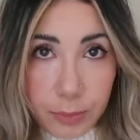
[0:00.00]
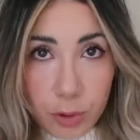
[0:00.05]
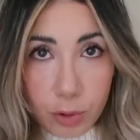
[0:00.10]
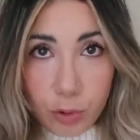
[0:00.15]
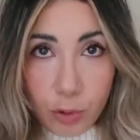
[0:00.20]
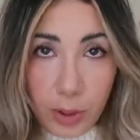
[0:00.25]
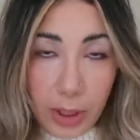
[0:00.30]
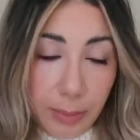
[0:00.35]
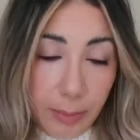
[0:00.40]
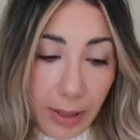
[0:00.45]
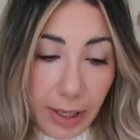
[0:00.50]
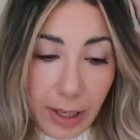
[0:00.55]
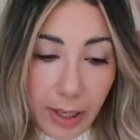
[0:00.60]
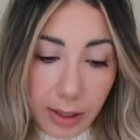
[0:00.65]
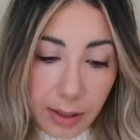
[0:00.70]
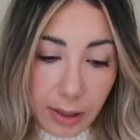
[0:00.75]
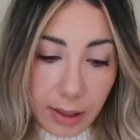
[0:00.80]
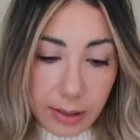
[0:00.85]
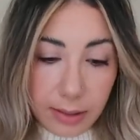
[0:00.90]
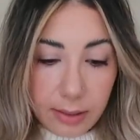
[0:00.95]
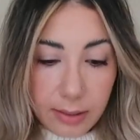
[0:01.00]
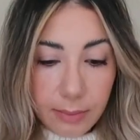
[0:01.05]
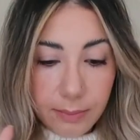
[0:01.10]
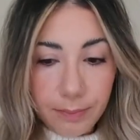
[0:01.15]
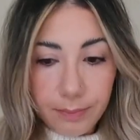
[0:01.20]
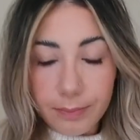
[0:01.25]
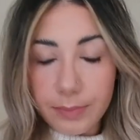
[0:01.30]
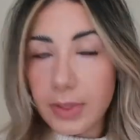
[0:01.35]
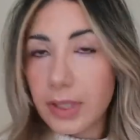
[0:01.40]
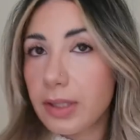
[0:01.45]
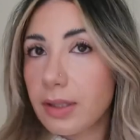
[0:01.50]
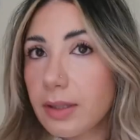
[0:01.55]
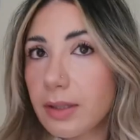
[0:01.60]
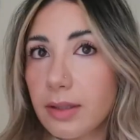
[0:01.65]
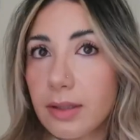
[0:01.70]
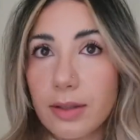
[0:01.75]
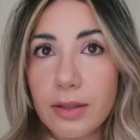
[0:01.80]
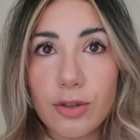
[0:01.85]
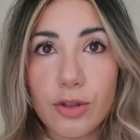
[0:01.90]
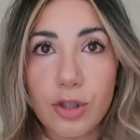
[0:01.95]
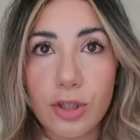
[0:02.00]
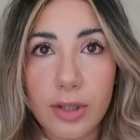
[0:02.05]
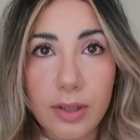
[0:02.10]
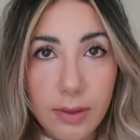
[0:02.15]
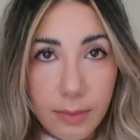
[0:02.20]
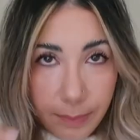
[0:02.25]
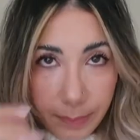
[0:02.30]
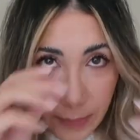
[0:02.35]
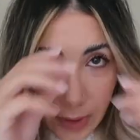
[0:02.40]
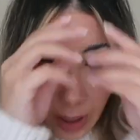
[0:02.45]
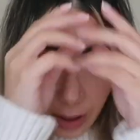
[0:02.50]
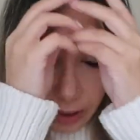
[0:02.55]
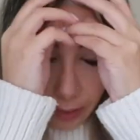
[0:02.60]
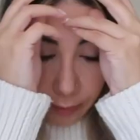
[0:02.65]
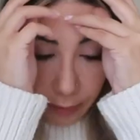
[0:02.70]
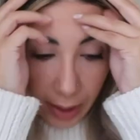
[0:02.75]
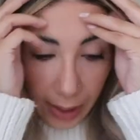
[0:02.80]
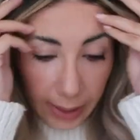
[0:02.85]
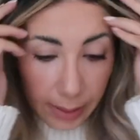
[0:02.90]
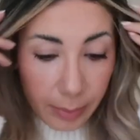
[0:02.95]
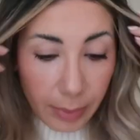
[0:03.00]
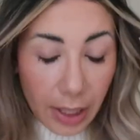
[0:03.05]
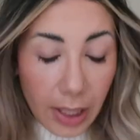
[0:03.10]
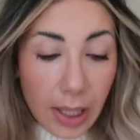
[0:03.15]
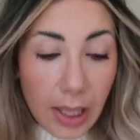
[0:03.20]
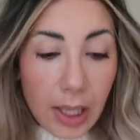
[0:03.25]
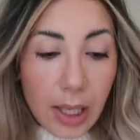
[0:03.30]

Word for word: doing my highlight because it's just not a vibe